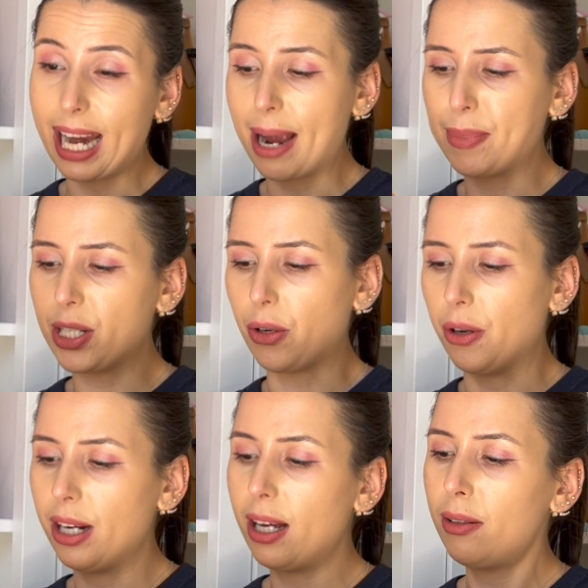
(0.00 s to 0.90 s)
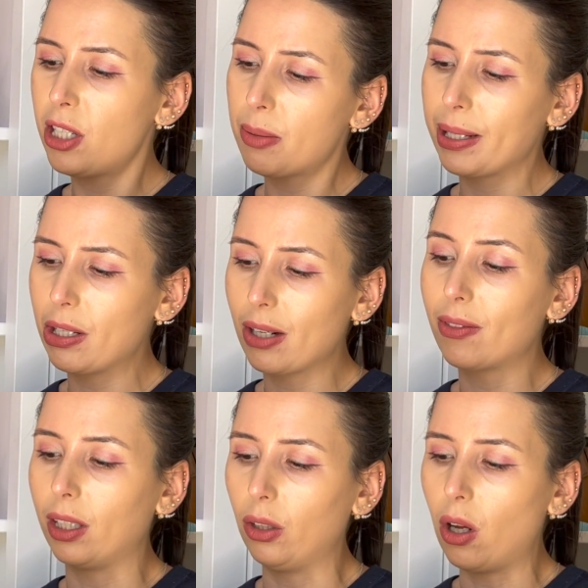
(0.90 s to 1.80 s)
an Amazona just because of
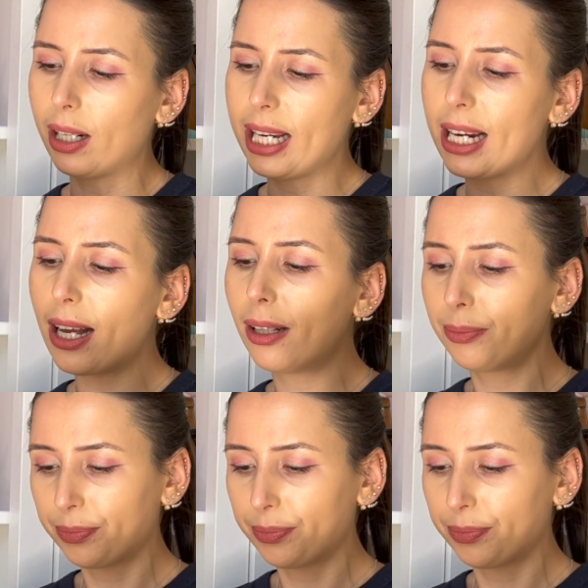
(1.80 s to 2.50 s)
the lock here.